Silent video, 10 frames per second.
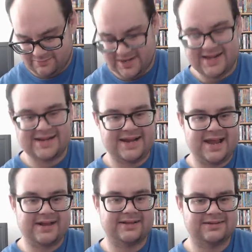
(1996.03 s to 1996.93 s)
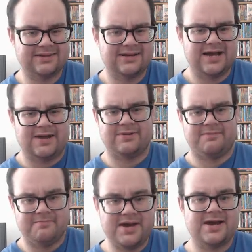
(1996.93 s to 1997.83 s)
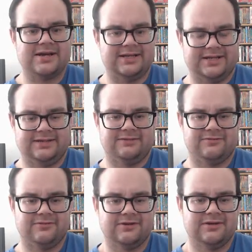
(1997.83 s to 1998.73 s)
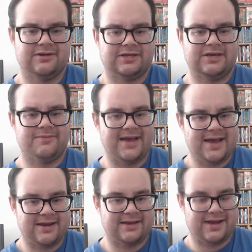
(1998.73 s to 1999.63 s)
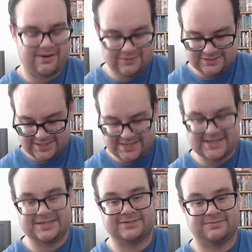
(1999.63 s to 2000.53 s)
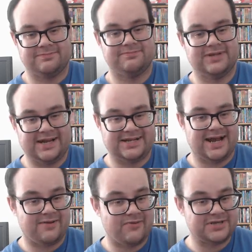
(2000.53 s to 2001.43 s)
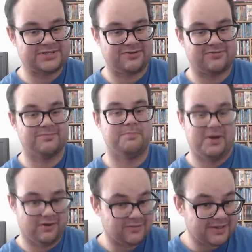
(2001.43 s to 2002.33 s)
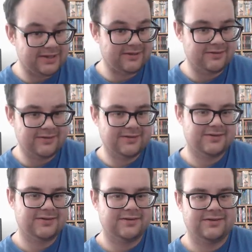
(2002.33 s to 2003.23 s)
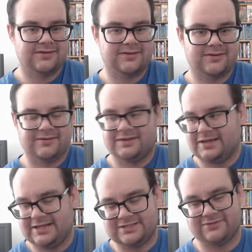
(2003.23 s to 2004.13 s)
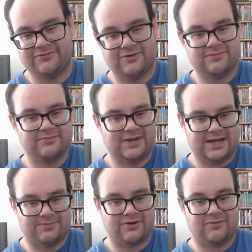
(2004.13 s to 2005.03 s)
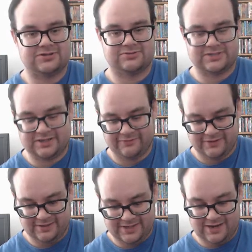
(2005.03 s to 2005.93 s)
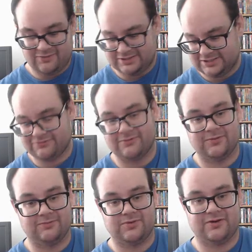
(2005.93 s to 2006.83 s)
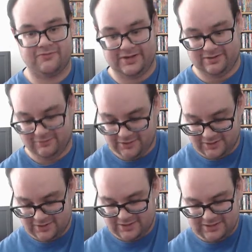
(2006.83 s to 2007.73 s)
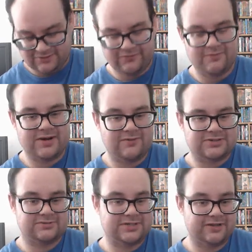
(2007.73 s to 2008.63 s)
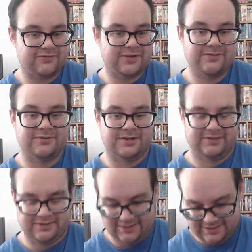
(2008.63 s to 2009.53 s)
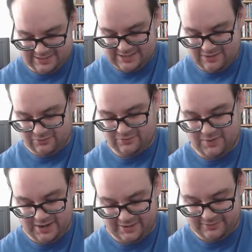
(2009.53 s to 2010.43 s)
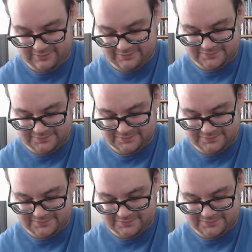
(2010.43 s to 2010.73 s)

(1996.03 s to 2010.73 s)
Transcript: But I didn't hate it. I'm not mad. It didn't give me a headache. I would say it's a time waster, barely. It's a film I'd probably watch on TV. Yeah, I watch this film on Prime Video. It's a film I'd watch on TV, but not worth buying.